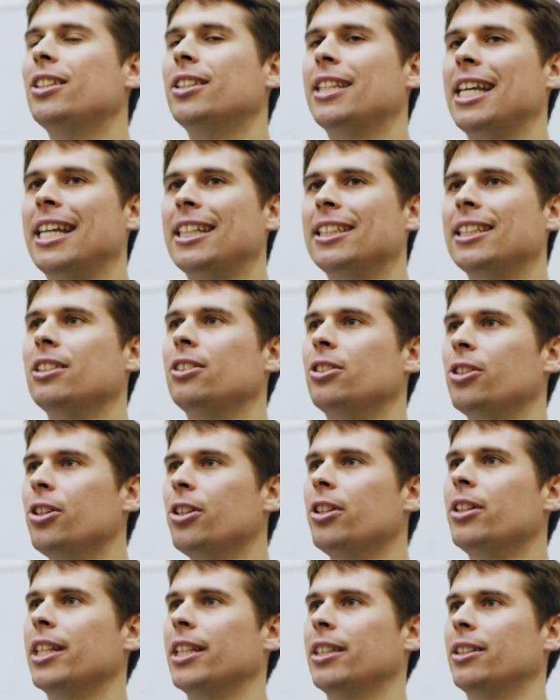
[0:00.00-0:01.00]
just isn't
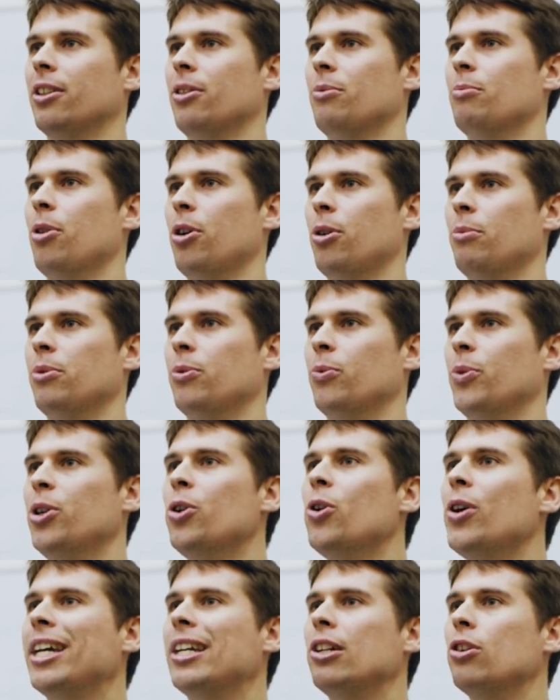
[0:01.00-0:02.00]
doing this at the moment. We're
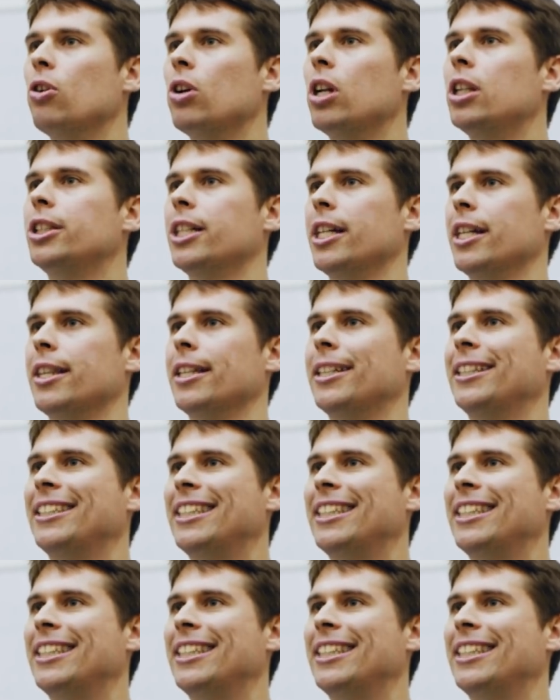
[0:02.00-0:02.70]
not acknowledging the